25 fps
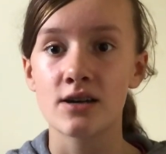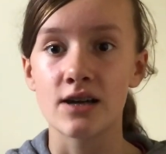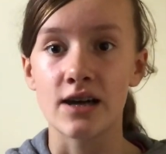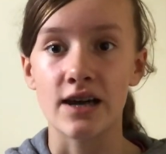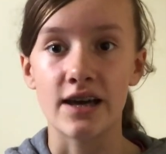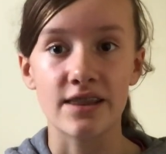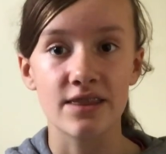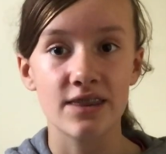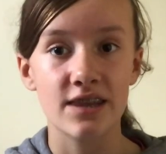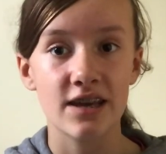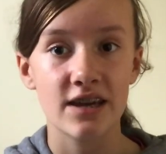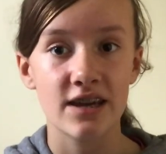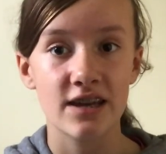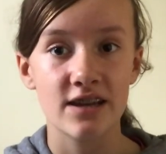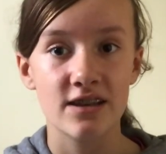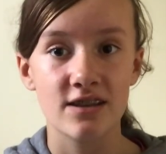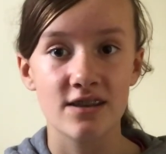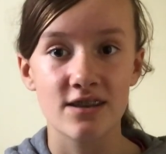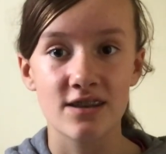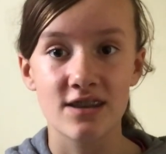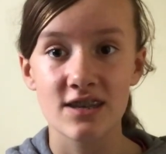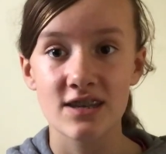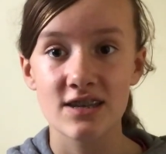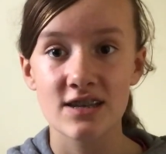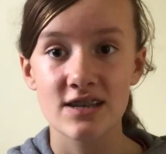And
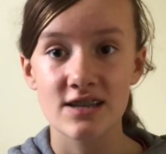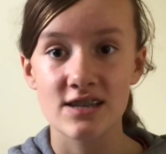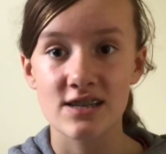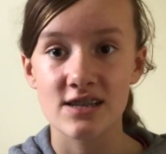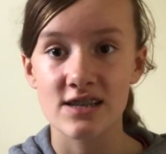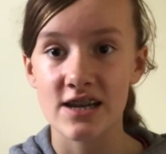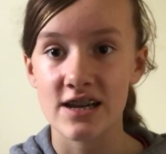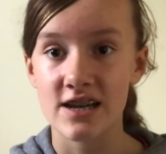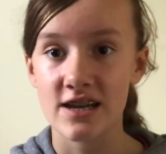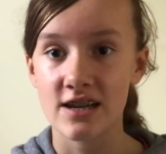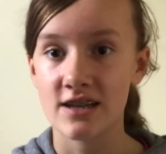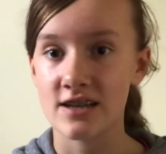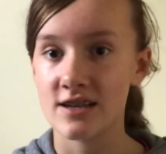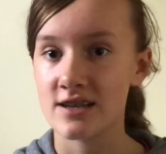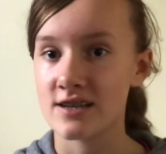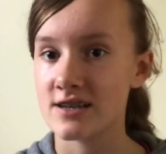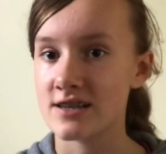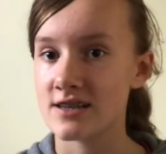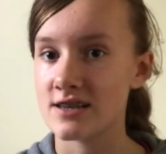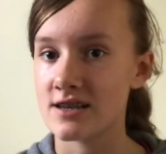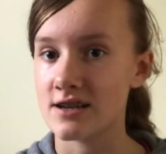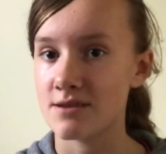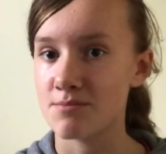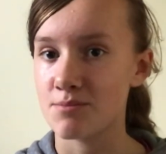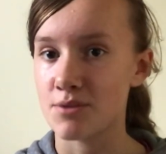then the
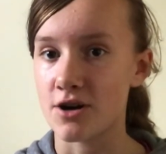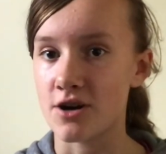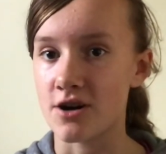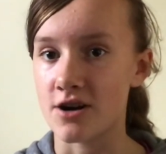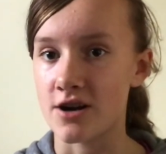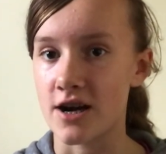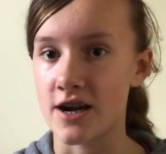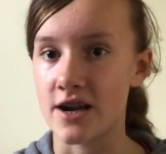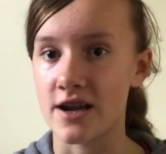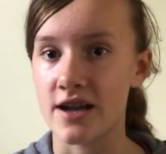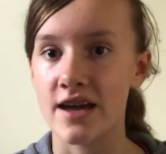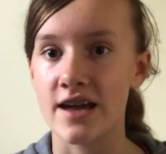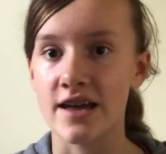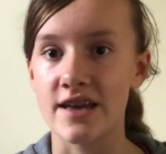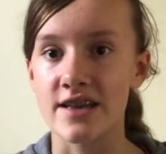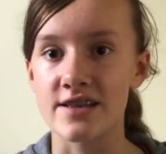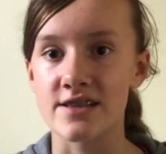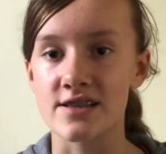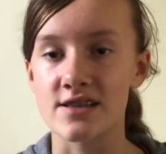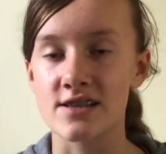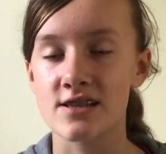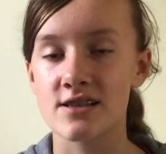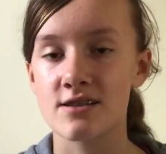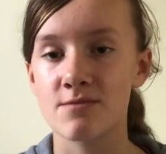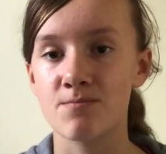second part
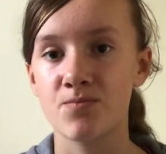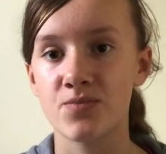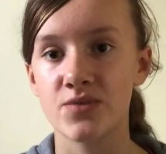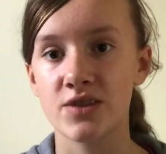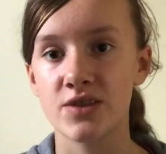is